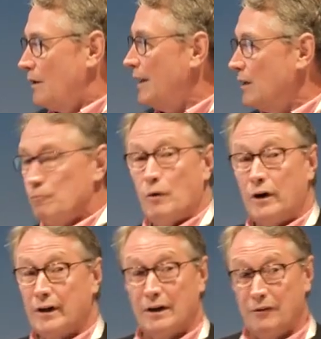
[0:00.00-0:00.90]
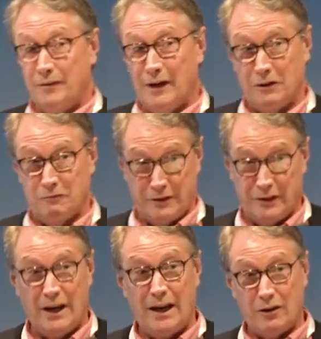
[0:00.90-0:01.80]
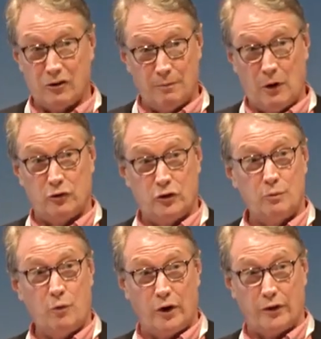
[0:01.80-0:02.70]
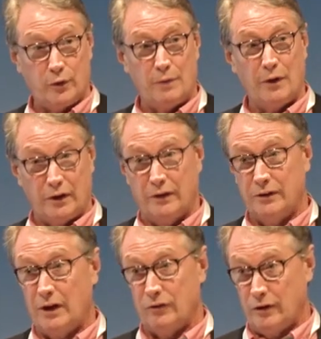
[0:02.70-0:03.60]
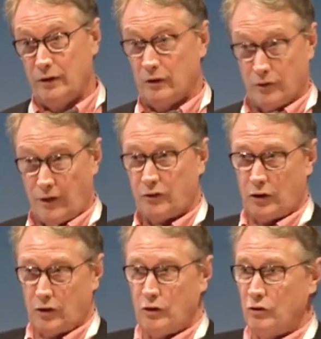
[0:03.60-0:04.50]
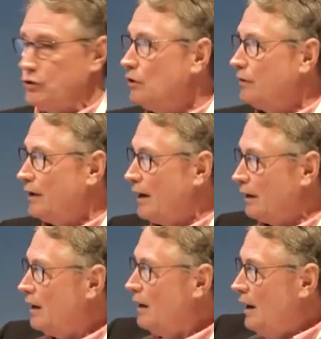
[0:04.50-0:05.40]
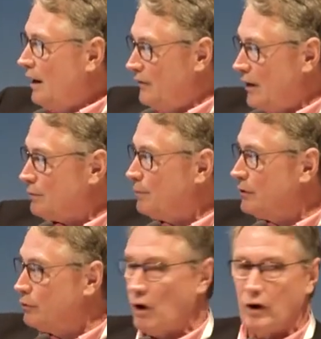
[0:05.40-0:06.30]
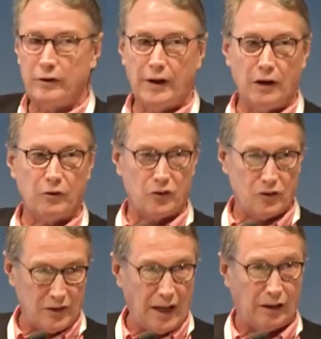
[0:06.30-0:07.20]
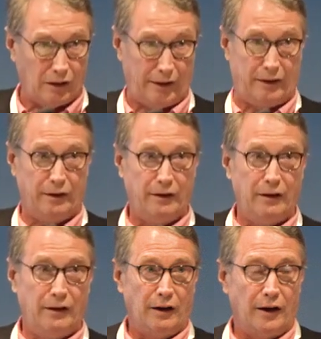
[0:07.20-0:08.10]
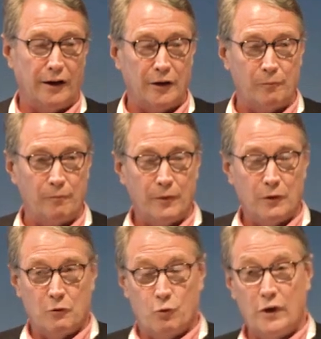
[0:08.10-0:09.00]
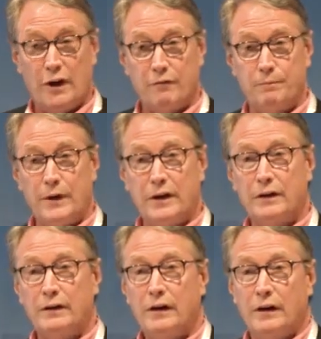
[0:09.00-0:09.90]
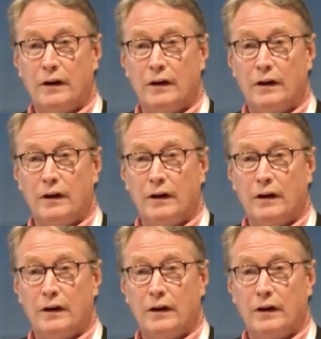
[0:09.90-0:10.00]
in a market that today is about 2.3 million tons a year. So that's a huge overhang. And that's been drawn down steadily. We have been